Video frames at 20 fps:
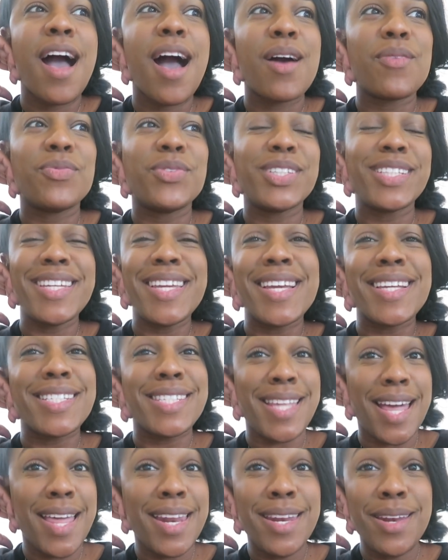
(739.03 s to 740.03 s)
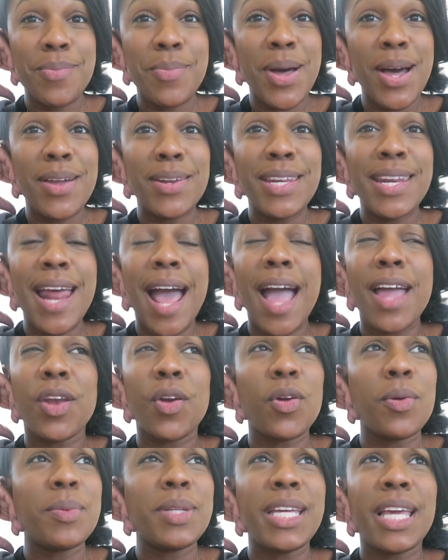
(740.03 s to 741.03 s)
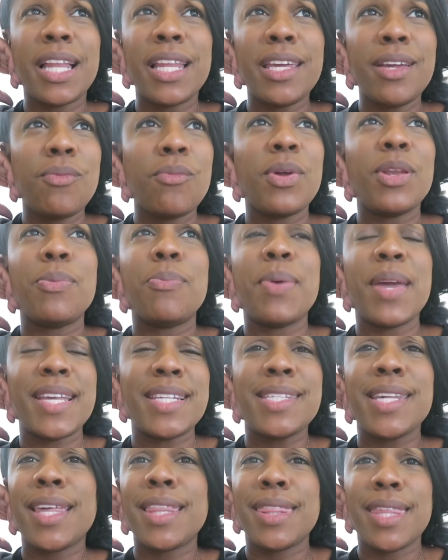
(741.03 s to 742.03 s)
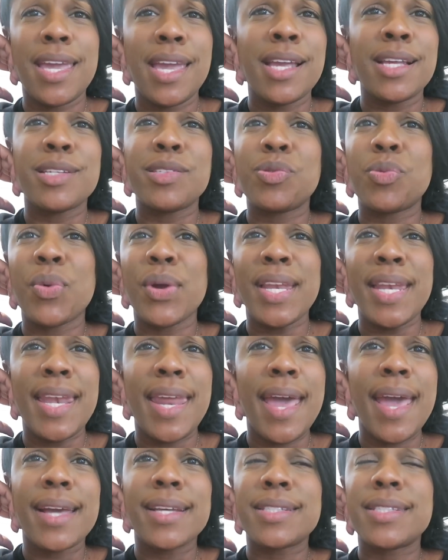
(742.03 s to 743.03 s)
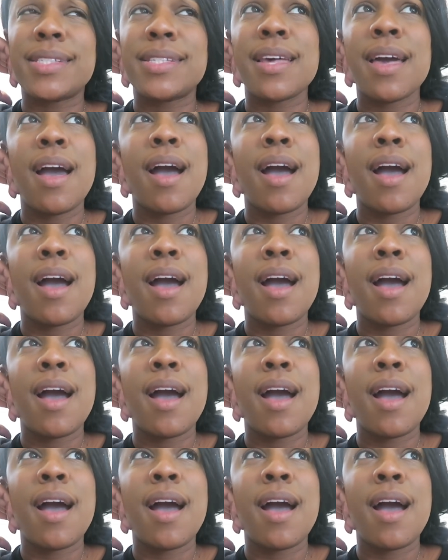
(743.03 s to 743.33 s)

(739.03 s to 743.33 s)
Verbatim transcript: I'm really excited about it. I normally clean with basic things, Windex,